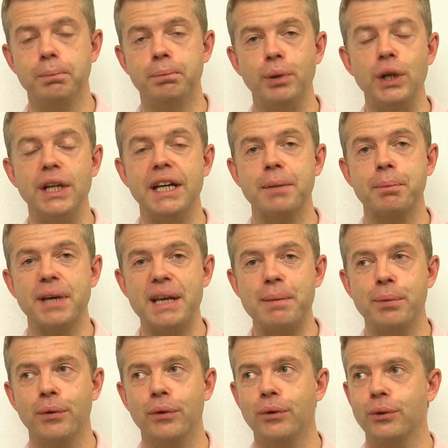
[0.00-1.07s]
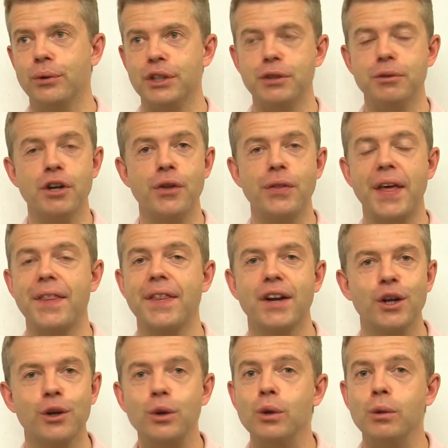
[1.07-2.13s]
bullying people, or they're the
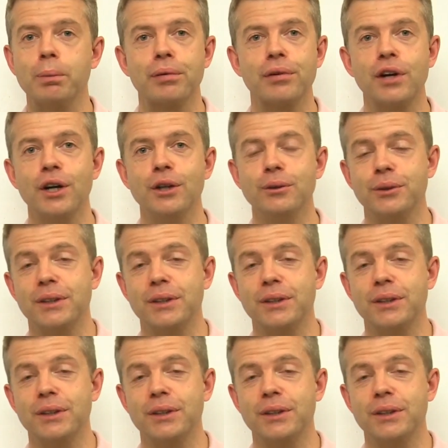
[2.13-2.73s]
local pro,